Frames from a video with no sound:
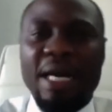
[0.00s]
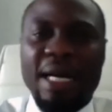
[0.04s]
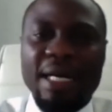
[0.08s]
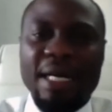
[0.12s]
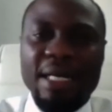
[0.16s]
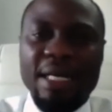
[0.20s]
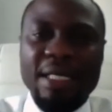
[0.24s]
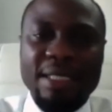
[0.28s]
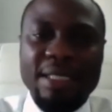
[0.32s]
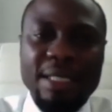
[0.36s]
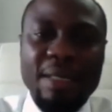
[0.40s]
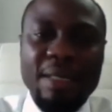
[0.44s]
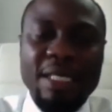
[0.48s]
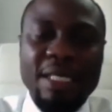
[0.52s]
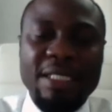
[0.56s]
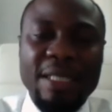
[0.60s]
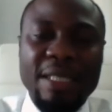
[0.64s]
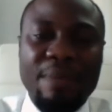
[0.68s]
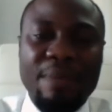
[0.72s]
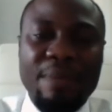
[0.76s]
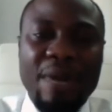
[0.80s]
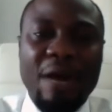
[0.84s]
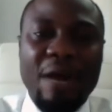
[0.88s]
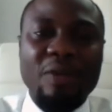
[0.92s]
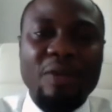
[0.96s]
It's
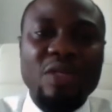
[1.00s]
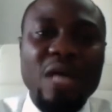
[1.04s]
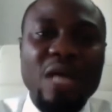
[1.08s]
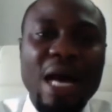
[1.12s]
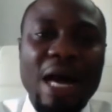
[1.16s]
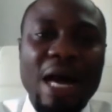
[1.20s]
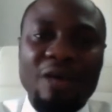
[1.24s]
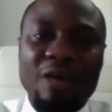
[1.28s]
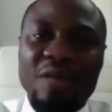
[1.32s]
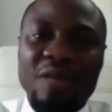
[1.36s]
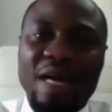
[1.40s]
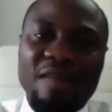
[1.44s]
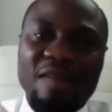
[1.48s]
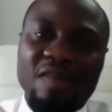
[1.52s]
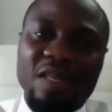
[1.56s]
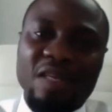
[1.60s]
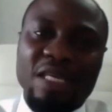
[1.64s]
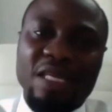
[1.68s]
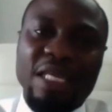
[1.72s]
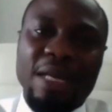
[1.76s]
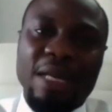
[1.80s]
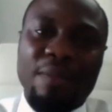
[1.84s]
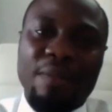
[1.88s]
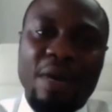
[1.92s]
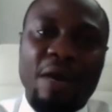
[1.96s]
about how you are
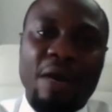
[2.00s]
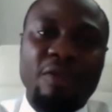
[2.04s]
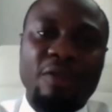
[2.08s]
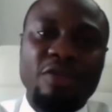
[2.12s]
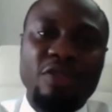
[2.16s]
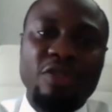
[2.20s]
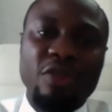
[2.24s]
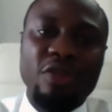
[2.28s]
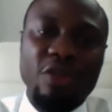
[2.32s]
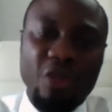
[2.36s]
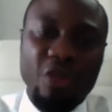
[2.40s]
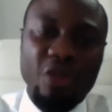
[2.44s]
thinking about